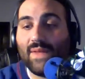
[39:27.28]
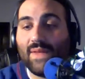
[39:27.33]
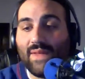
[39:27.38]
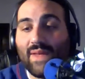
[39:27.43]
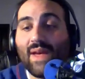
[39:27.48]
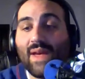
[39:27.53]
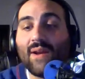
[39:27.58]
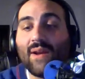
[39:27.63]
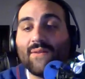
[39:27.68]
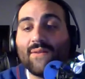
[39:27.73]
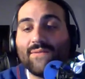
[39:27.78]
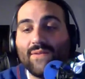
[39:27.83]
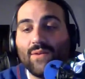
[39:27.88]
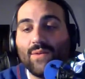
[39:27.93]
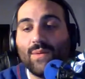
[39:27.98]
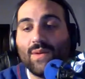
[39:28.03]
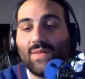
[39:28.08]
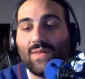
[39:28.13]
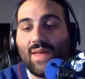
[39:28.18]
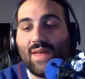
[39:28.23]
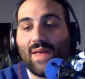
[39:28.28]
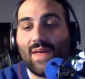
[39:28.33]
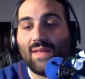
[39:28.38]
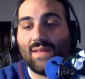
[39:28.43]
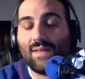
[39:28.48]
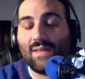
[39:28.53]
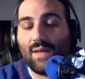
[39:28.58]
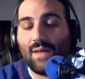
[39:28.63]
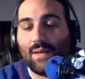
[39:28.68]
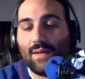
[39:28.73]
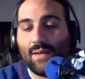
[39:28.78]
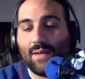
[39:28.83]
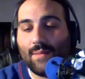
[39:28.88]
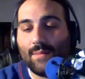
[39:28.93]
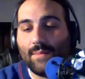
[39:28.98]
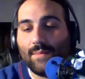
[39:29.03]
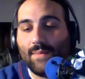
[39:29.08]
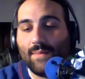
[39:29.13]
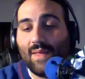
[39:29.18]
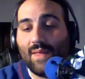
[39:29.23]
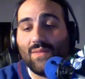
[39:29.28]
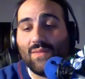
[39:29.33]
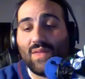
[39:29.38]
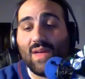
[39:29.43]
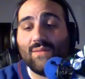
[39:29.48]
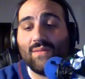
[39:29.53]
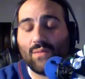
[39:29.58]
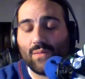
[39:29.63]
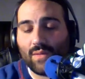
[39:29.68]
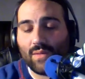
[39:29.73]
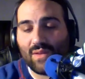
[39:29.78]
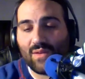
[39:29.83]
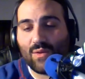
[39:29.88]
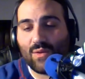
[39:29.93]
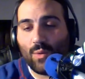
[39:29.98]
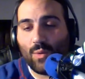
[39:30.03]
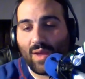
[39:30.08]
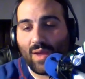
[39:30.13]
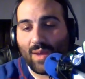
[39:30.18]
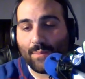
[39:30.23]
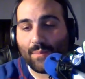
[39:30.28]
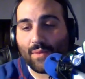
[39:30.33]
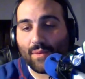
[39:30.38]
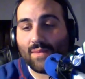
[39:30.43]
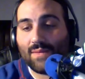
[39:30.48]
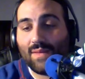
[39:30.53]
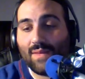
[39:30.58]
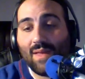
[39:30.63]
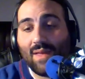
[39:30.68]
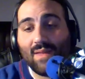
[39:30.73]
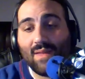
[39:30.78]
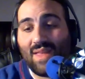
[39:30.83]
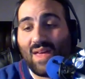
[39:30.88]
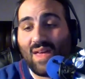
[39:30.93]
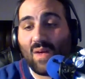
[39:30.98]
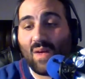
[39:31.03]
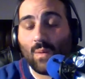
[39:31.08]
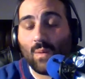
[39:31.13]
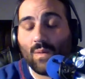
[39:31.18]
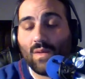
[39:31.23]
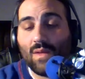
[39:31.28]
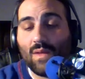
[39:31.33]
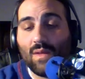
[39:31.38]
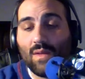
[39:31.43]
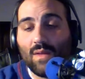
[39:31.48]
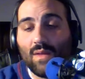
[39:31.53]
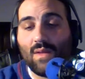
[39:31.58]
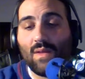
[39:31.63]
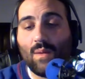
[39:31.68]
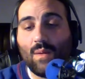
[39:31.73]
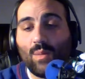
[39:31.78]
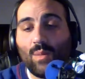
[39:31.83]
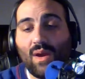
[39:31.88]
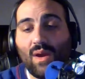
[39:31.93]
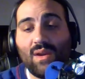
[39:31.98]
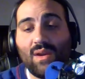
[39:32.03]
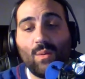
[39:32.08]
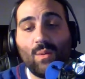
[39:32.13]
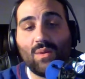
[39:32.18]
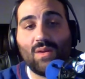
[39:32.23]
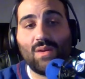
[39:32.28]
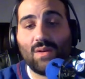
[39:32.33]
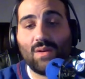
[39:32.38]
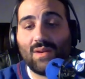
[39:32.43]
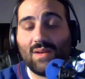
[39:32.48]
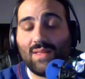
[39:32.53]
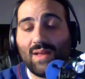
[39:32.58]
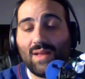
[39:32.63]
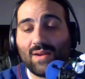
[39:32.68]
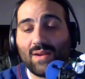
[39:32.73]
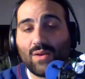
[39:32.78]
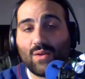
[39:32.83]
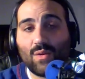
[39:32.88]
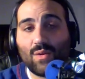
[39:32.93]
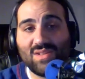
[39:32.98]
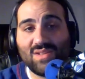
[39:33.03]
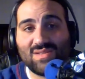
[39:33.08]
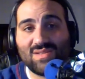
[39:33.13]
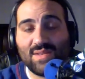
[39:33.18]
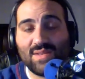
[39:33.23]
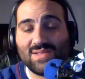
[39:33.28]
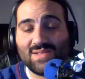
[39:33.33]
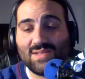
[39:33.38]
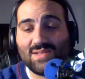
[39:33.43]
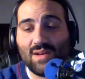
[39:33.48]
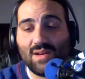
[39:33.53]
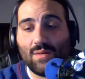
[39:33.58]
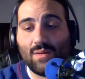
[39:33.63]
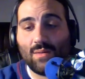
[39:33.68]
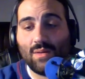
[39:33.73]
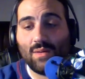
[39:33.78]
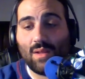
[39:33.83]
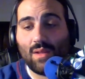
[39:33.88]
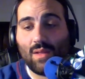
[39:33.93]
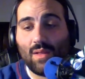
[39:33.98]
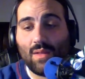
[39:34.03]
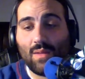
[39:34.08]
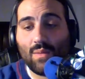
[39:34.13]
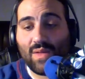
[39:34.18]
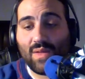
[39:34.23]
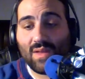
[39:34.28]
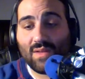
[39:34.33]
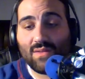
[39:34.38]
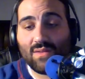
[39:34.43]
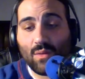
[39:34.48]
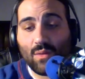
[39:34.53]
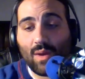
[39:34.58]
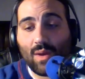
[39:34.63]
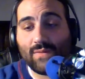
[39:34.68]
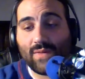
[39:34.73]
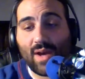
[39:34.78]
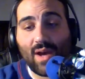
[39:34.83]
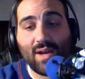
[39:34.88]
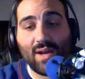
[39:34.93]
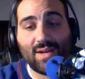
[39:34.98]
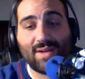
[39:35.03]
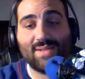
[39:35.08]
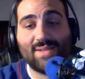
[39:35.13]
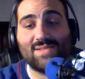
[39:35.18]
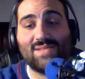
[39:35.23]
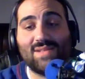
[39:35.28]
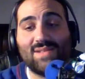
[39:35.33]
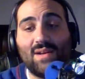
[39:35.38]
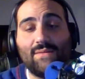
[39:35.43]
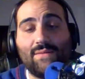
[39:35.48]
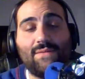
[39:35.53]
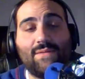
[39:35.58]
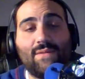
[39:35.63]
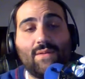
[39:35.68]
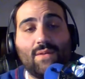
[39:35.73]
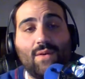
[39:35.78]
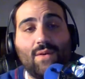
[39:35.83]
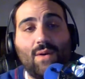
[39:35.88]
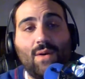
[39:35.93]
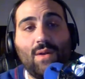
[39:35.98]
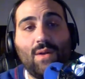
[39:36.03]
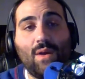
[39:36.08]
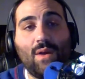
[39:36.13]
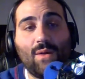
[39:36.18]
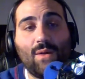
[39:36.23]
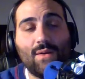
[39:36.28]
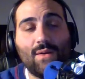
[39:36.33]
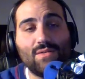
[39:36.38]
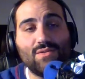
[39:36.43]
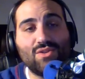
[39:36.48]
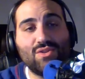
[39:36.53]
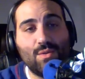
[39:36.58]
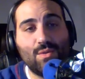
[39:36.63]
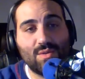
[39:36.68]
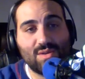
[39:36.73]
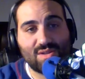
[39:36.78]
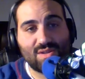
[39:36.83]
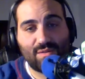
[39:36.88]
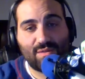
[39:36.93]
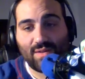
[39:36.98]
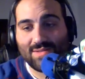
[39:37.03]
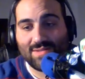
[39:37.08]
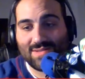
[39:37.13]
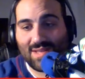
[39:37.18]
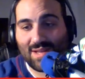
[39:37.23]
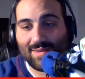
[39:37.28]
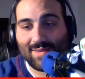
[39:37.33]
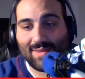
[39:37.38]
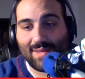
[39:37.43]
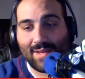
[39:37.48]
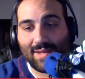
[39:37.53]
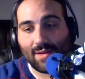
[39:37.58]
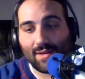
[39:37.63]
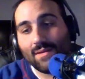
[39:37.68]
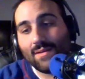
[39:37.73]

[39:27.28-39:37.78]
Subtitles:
careful with that. They have a really cool apron. Now, I know we're talking a lot of Christmas, though. They do have Hanukkah stuff for all our Jewish friends out there.